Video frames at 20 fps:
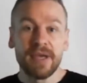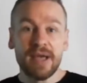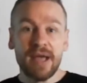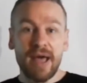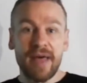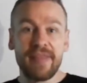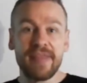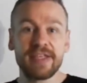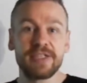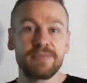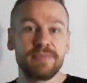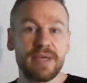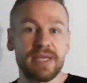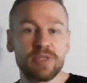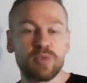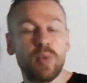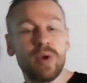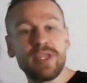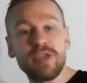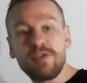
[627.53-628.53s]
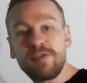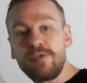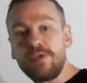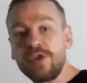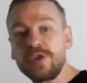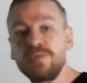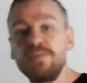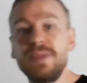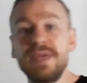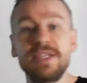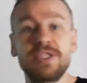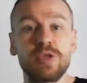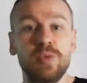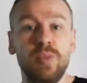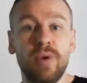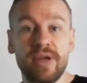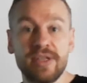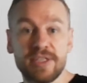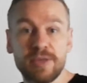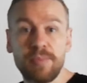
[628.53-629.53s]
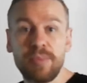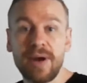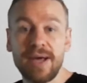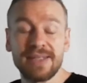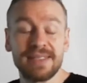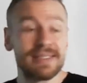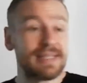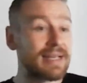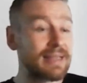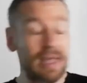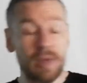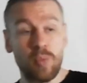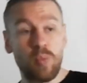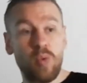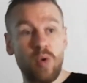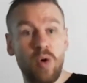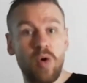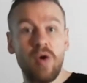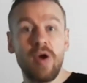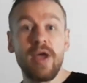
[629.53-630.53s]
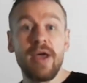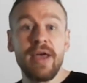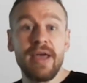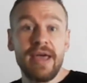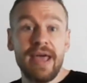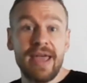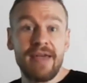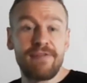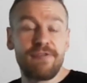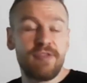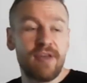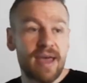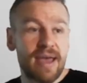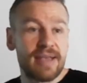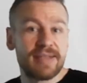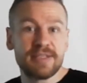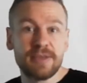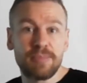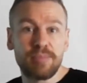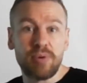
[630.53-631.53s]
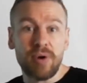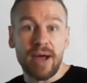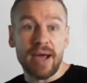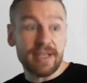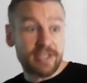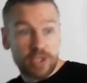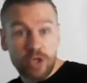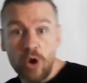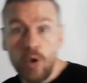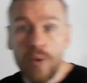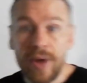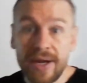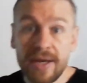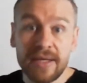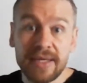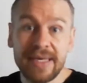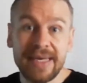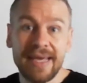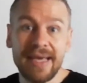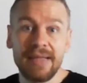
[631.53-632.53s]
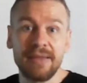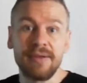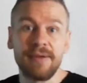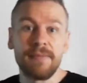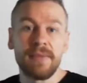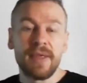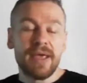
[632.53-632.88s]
And this means when you first meet someone in surprise attack, like, whoa, if they're surprised, go in and kill.